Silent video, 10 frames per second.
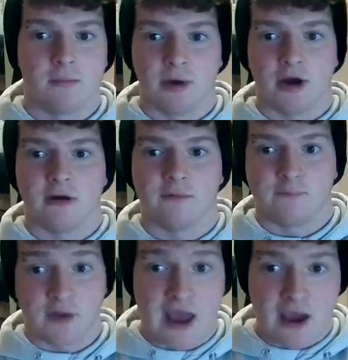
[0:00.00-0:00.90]
But
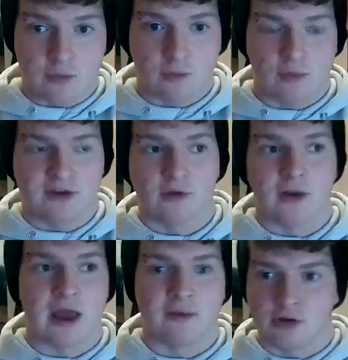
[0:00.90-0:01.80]
for now, we don't
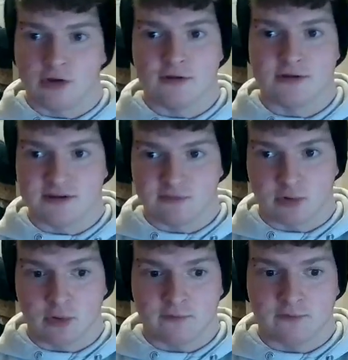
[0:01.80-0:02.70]
have conclusive
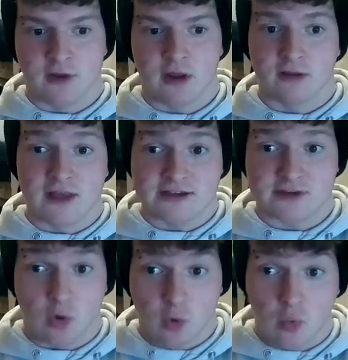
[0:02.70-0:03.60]
proof that
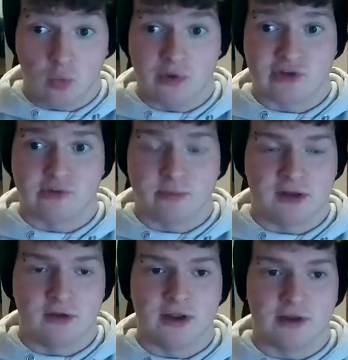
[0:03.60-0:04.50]
that's all we should be
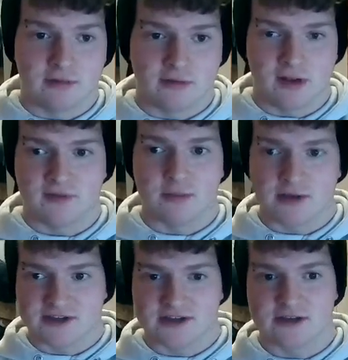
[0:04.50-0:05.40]
doing, if that
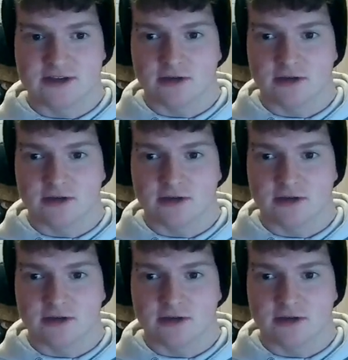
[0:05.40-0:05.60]
makes sense.